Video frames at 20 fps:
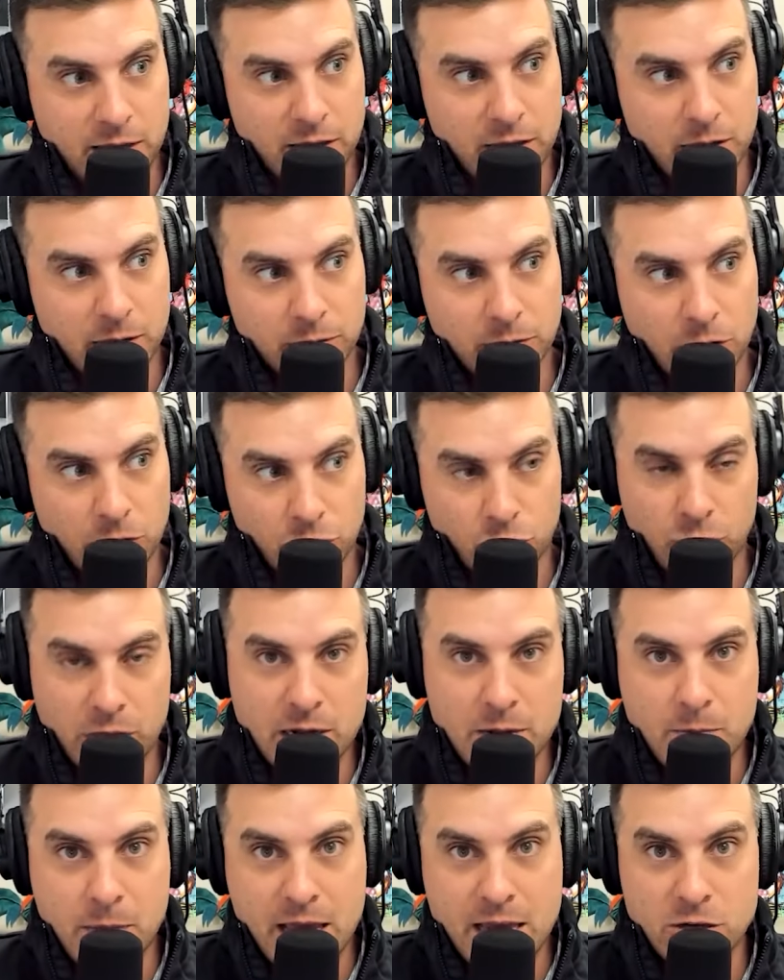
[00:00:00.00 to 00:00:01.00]
the
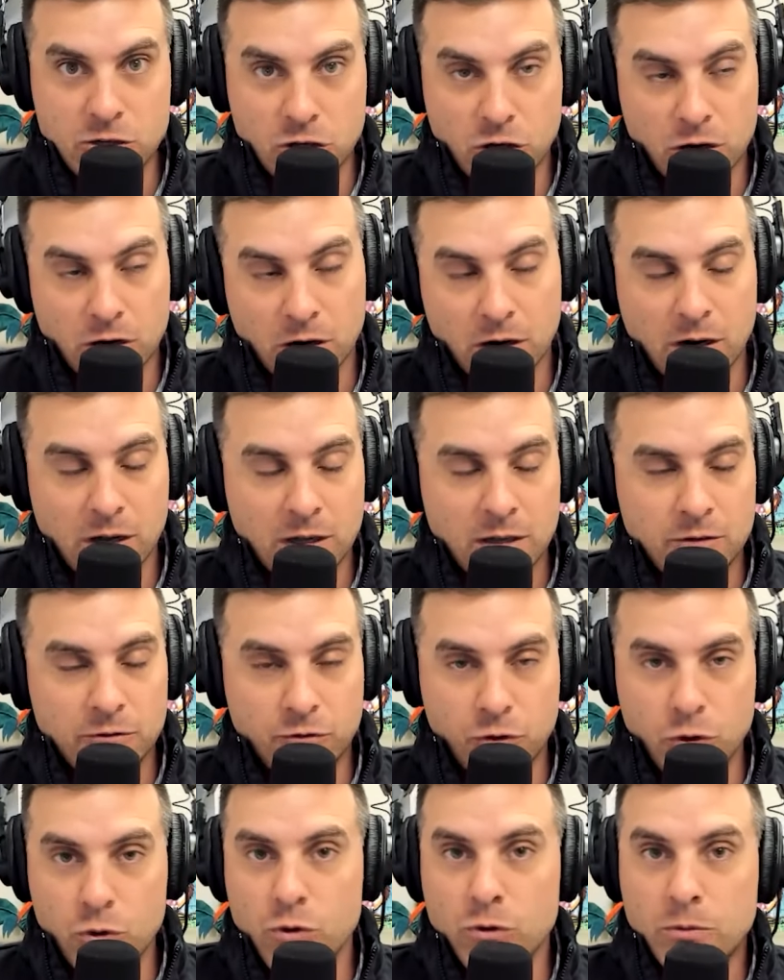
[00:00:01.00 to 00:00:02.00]
three major
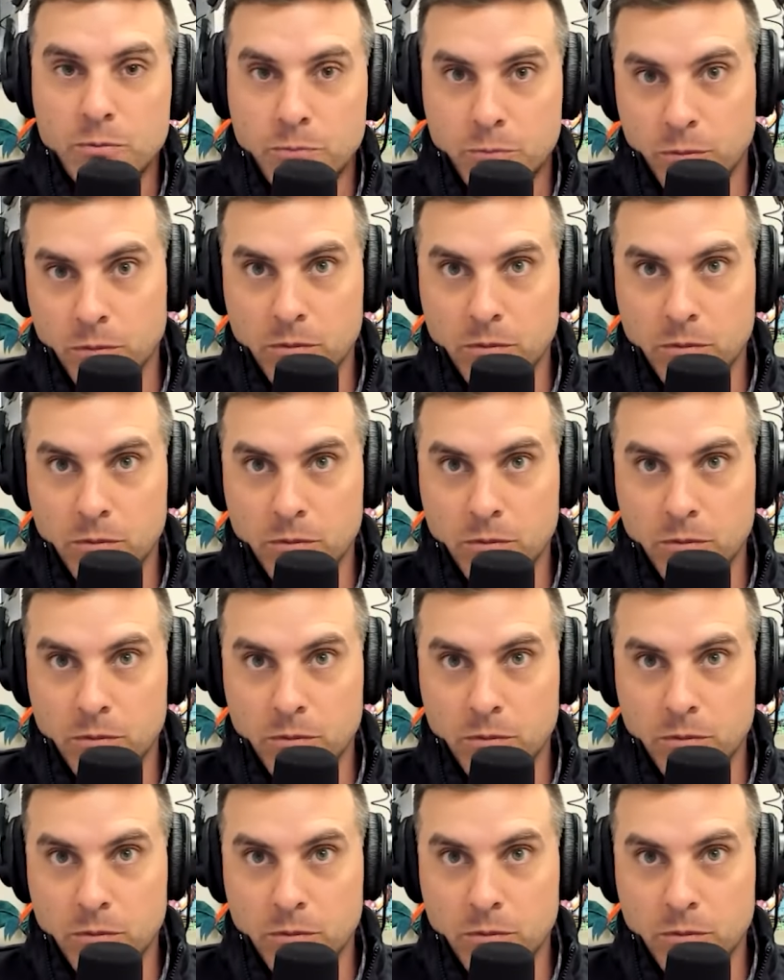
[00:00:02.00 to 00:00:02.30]
food